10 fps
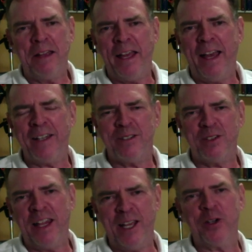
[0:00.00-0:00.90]
at
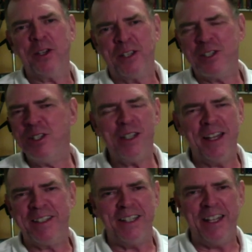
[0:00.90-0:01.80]
the anarchists. It's
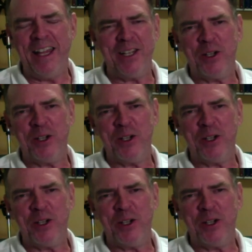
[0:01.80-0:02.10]
like today,